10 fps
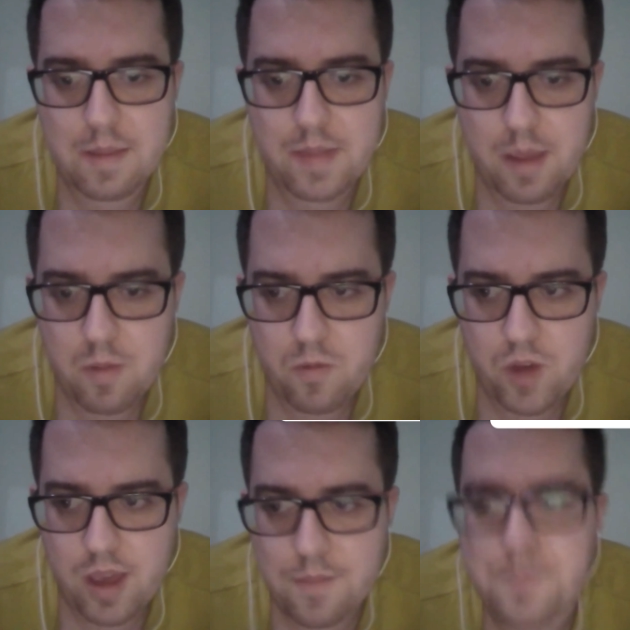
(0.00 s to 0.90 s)
type of
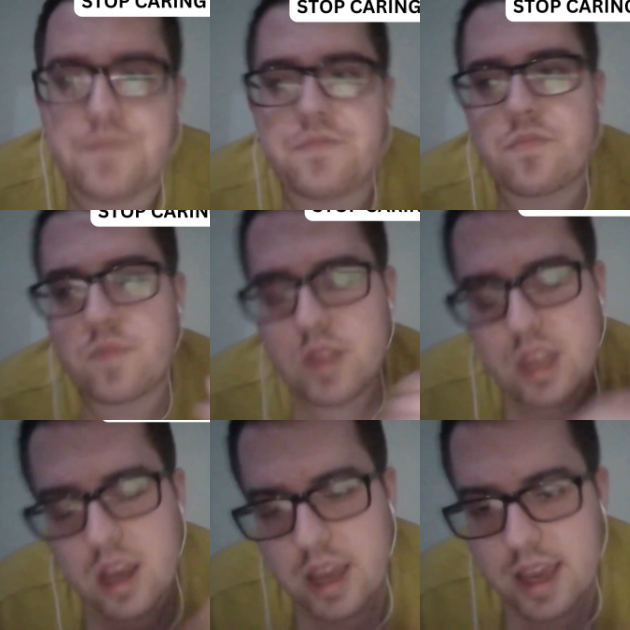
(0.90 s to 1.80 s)
way.
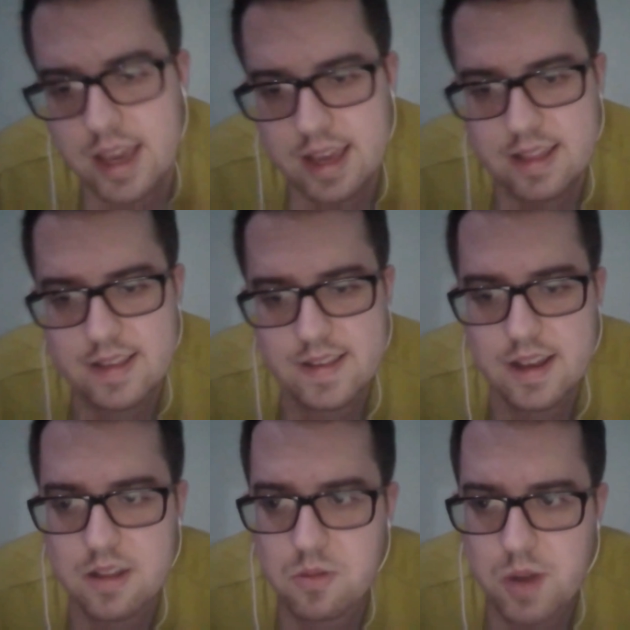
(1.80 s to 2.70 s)
And the
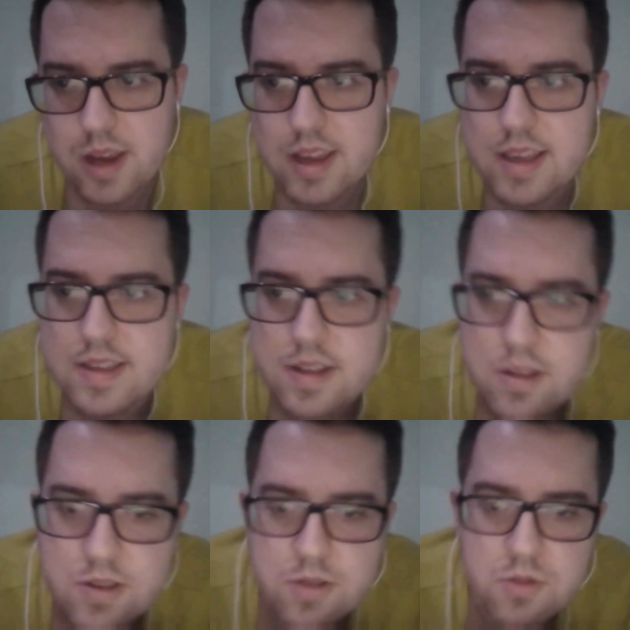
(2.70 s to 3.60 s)
second one is
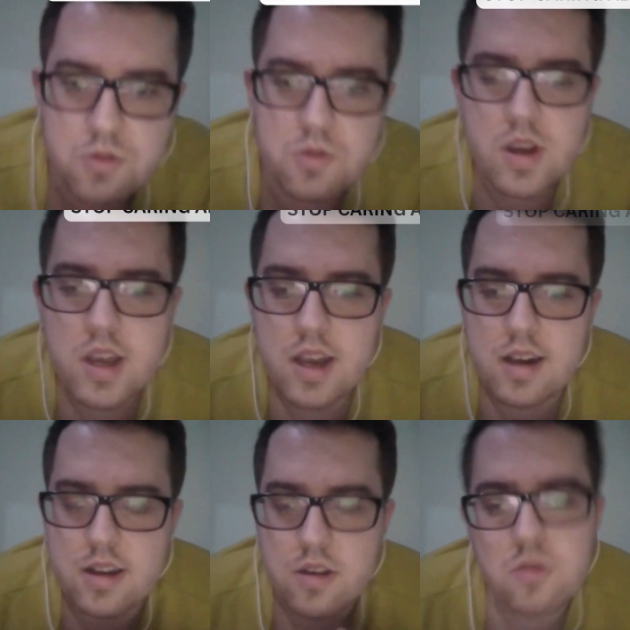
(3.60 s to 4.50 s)
also to
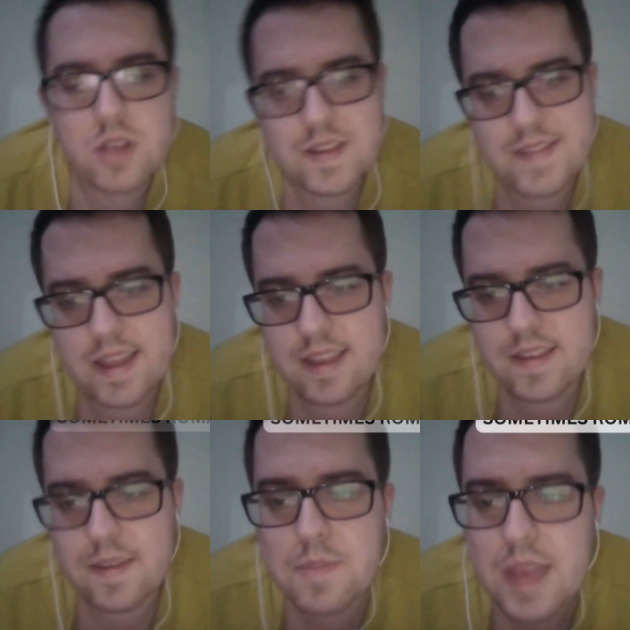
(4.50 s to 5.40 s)
notice that
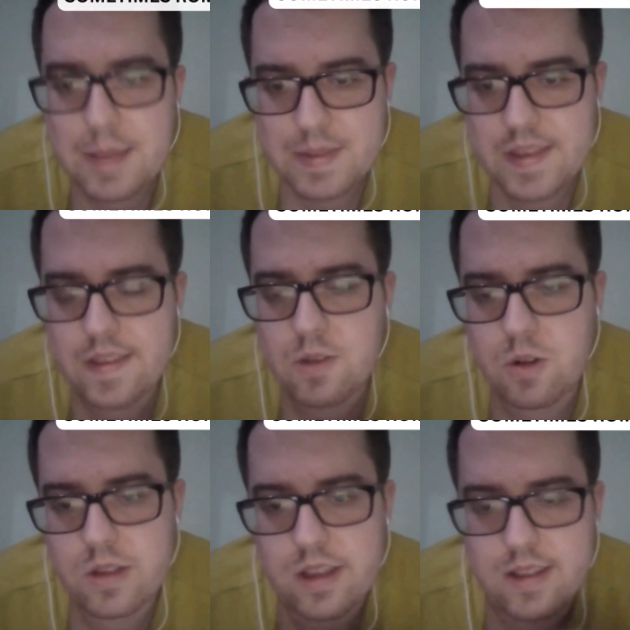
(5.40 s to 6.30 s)
sometimes
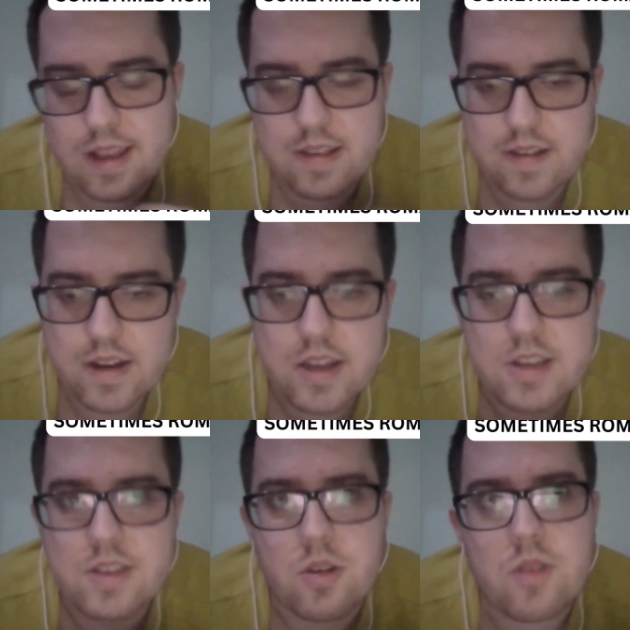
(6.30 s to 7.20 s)
hand-holding takes
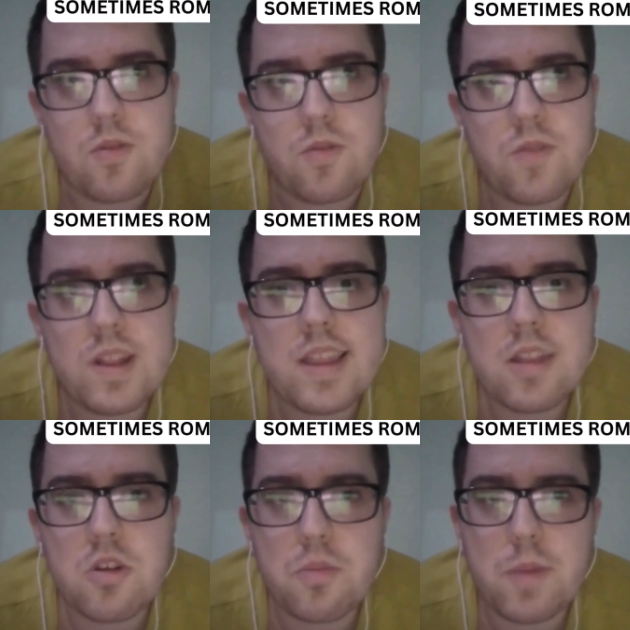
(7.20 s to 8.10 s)
courage. So if you feel
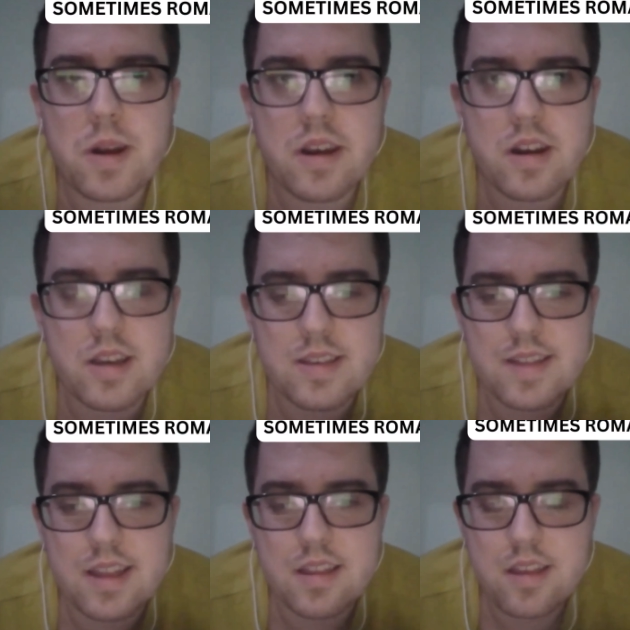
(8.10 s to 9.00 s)
that your partner
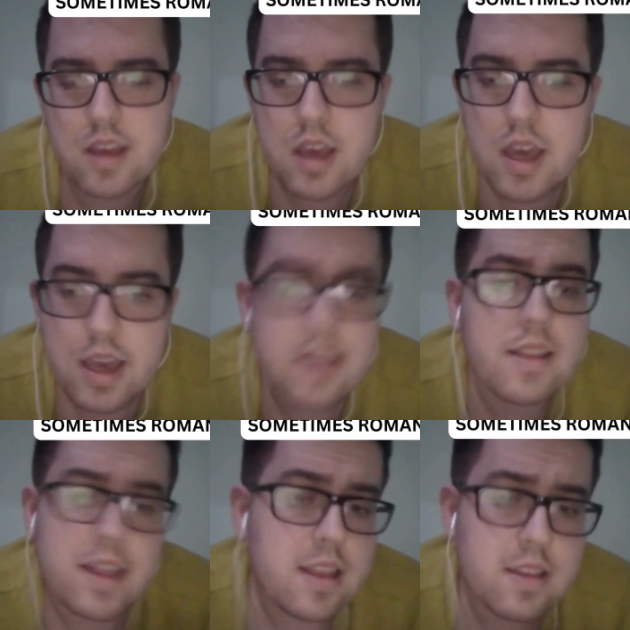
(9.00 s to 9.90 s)
is not,
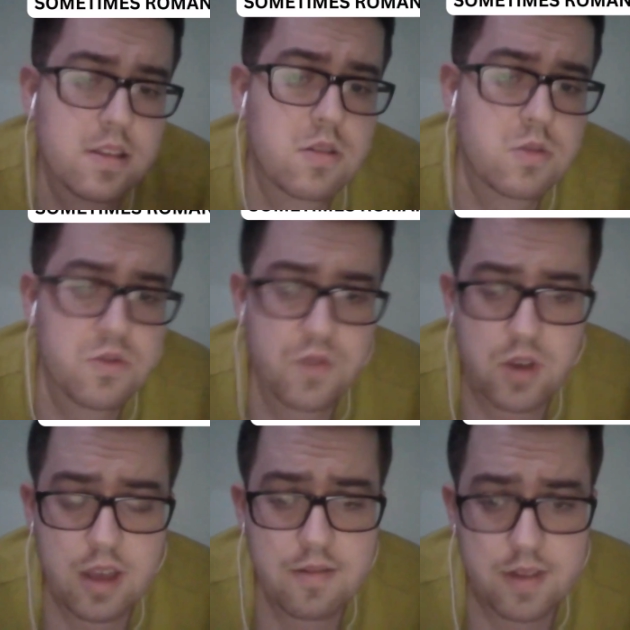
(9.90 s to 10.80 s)
and that is goes
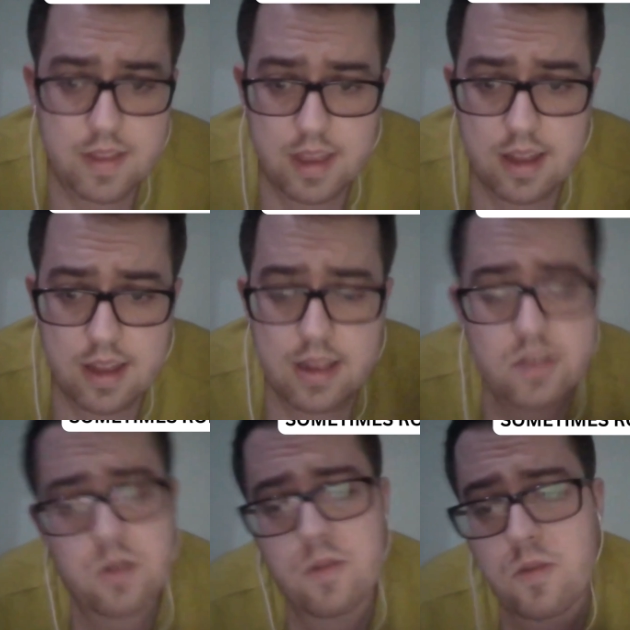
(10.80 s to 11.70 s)
for everything,
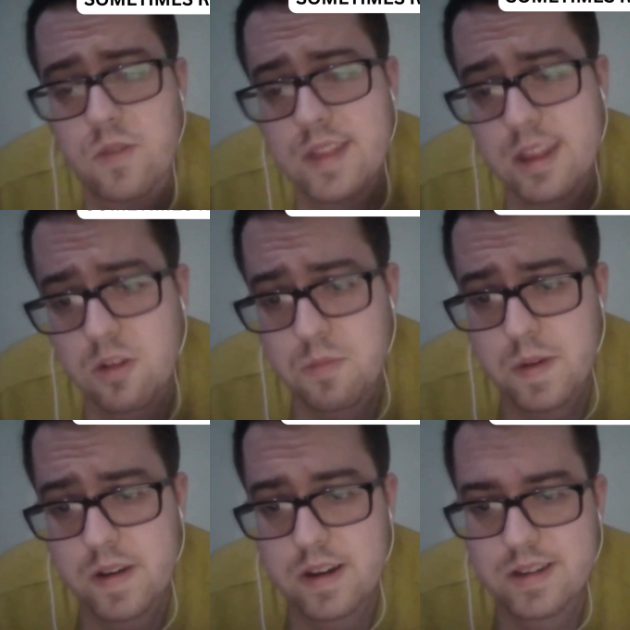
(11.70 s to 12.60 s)
so if you feel that your
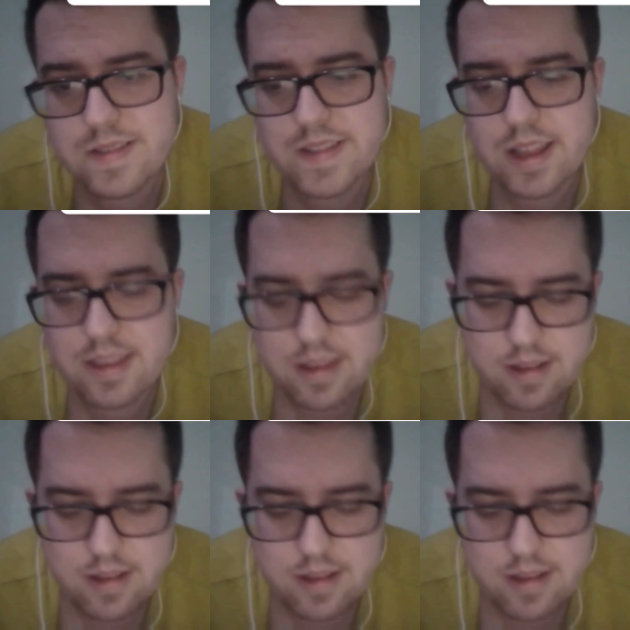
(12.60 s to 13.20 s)
partner is not